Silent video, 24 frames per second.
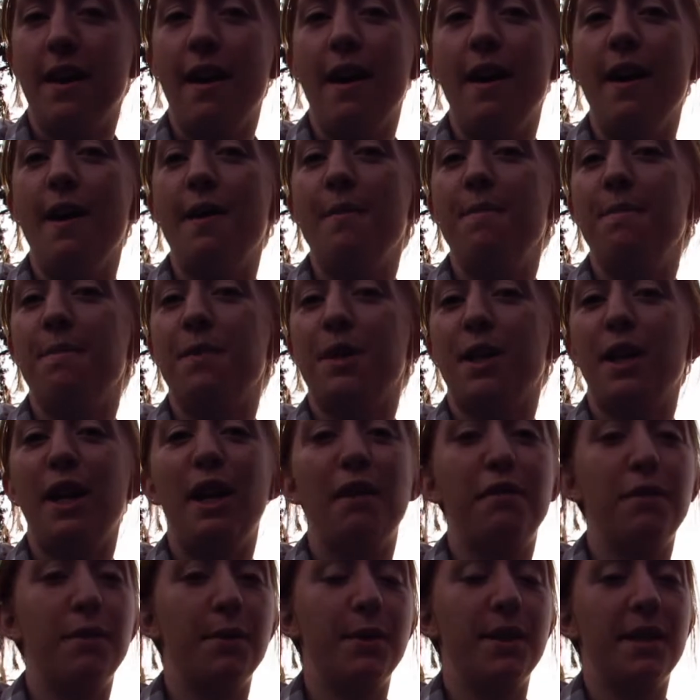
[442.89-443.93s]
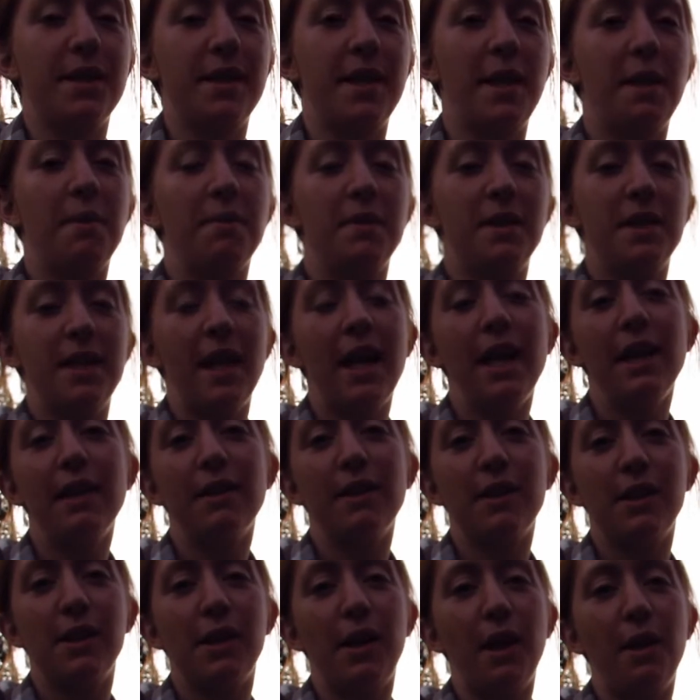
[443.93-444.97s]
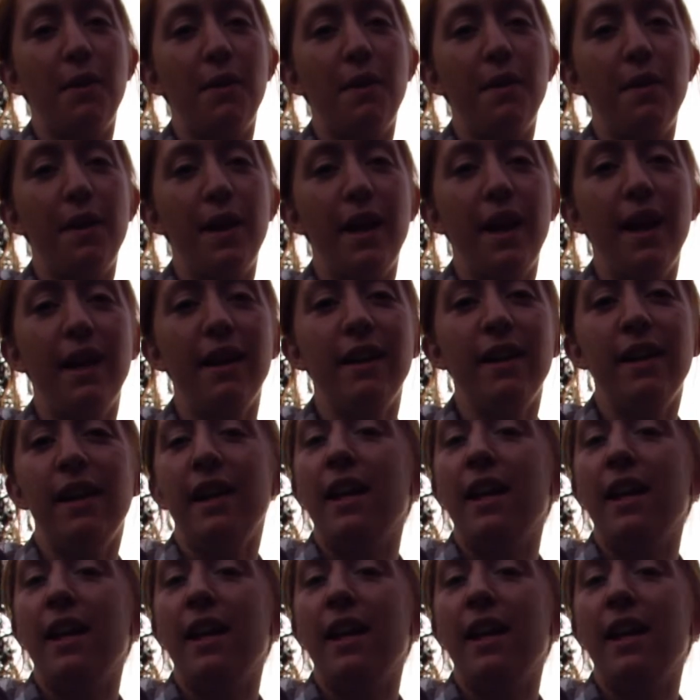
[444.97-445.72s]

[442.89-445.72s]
So yeah, if you want to stay up to date, you can go on there.